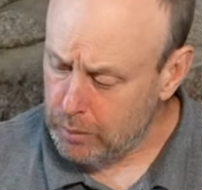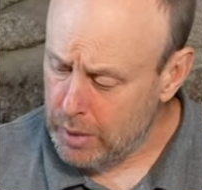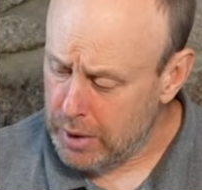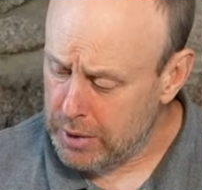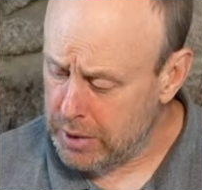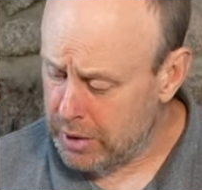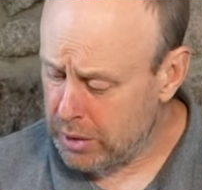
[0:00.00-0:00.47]

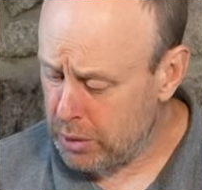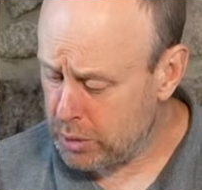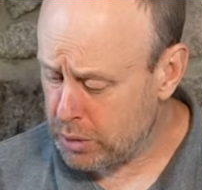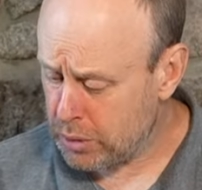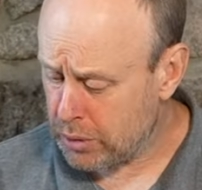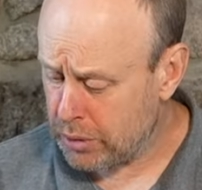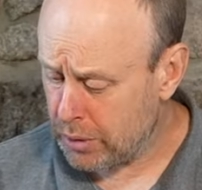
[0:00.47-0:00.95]
and the
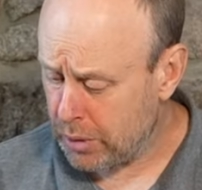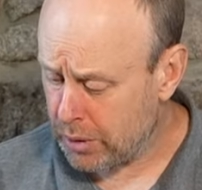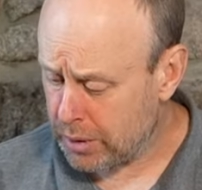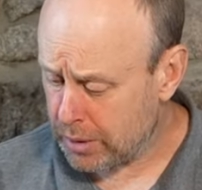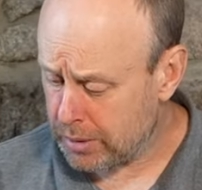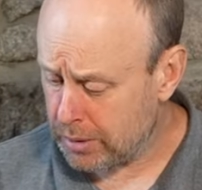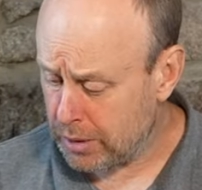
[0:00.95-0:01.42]
usual
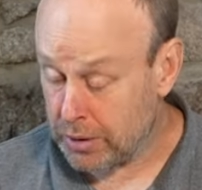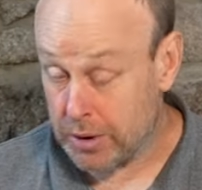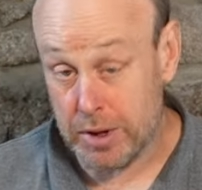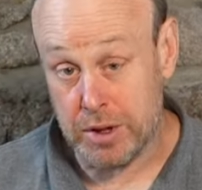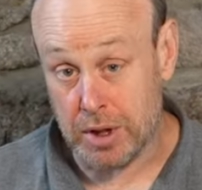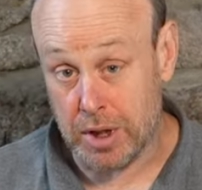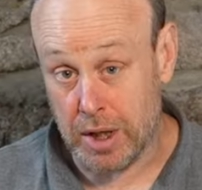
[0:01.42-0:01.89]
thought on
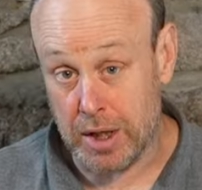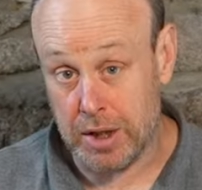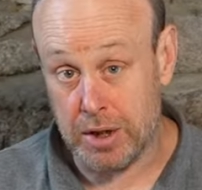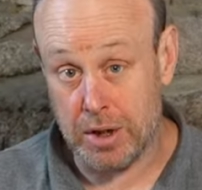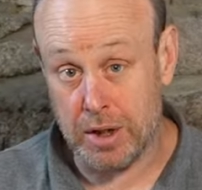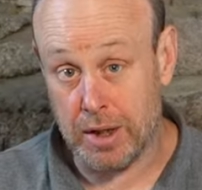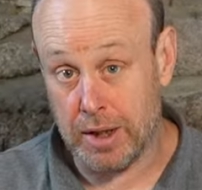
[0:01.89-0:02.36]
this
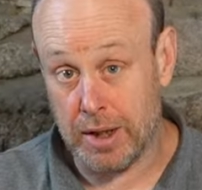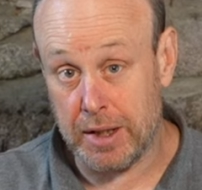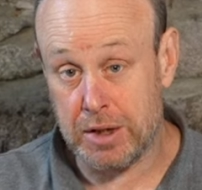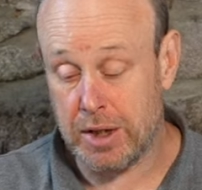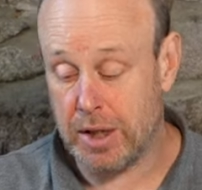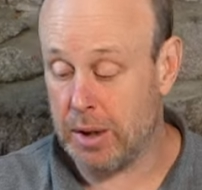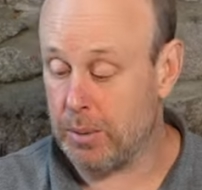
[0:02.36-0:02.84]
occasion, at
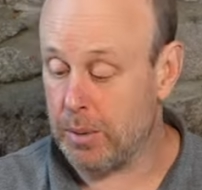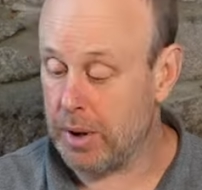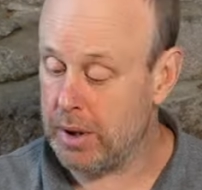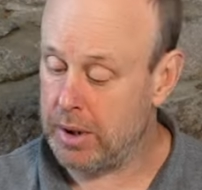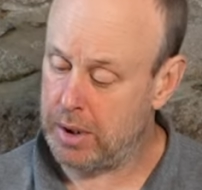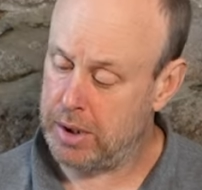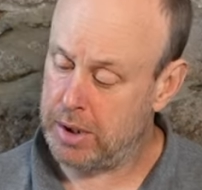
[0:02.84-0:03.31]
least
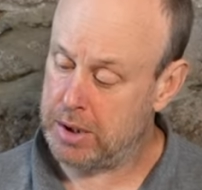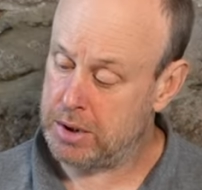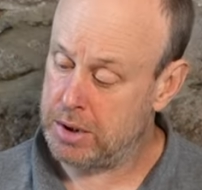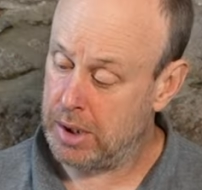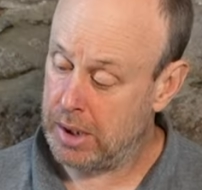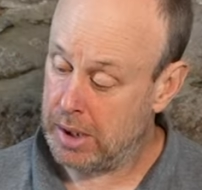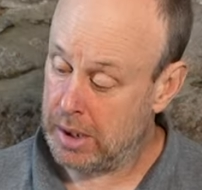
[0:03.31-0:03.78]
anyway,
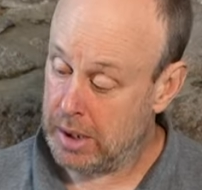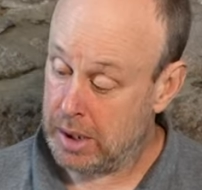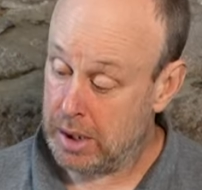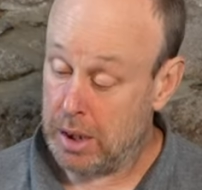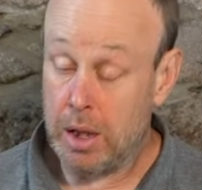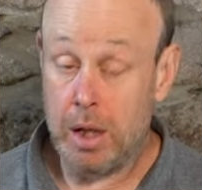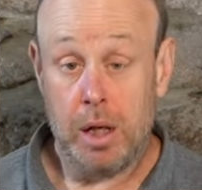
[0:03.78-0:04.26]
is
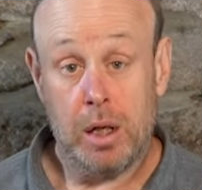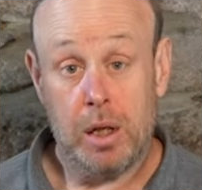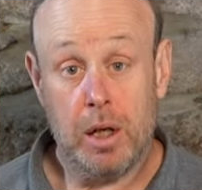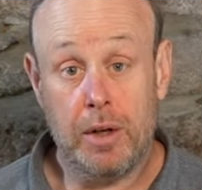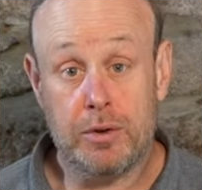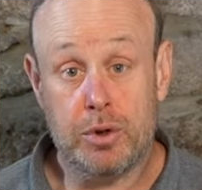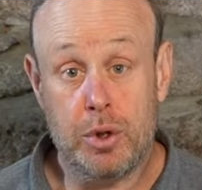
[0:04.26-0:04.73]

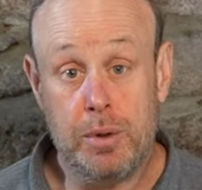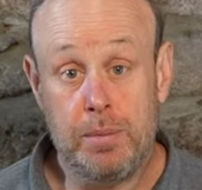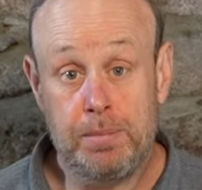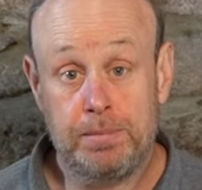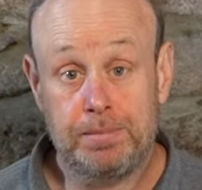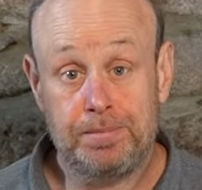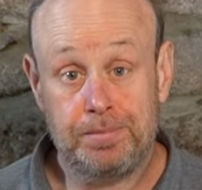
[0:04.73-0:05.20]
life's good,
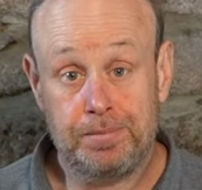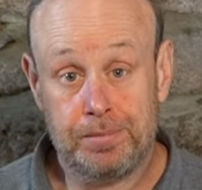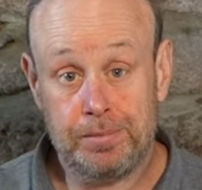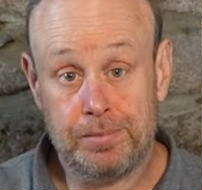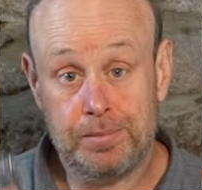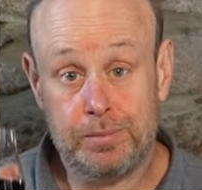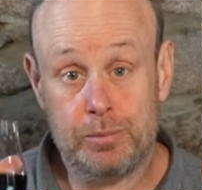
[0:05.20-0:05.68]

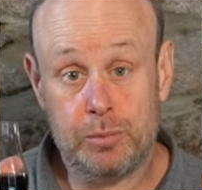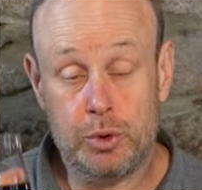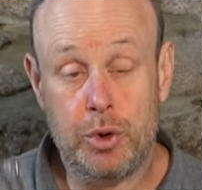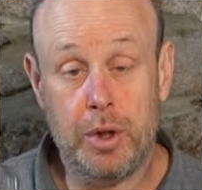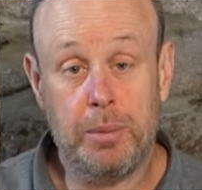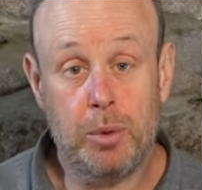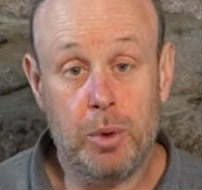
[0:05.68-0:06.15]

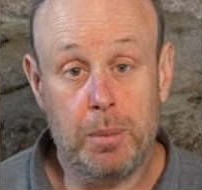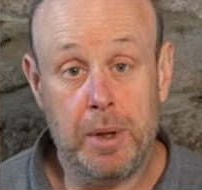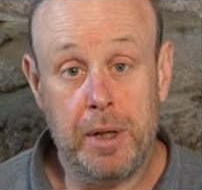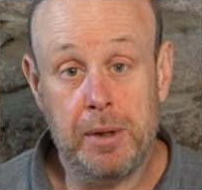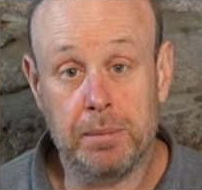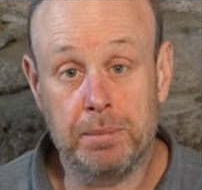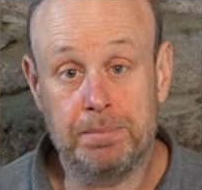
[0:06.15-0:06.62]
drink more
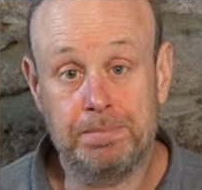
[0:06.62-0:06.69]
mead.